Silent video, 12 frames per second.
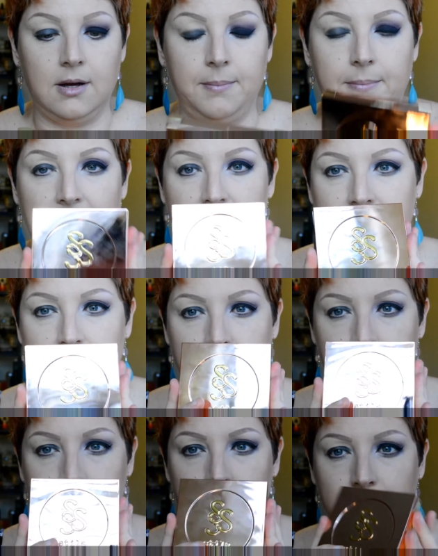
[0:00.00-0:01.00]

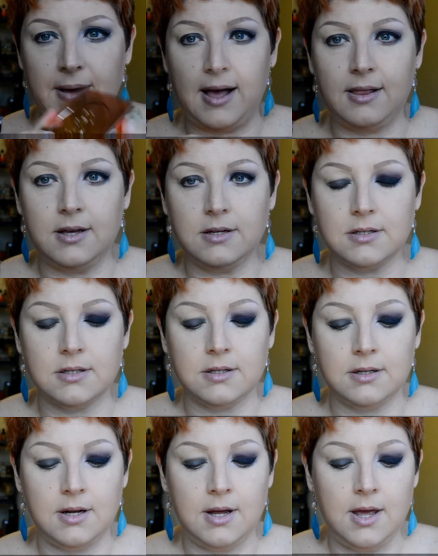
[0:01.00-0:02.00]
body palette,
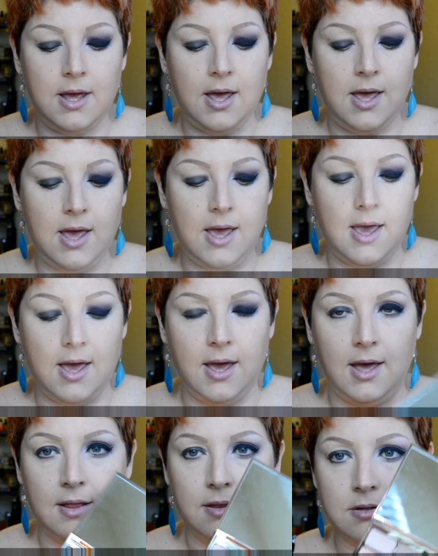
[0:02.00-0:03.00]

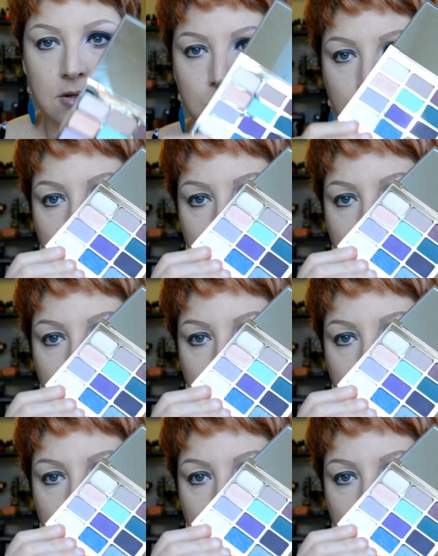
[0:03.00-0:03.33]
and this is what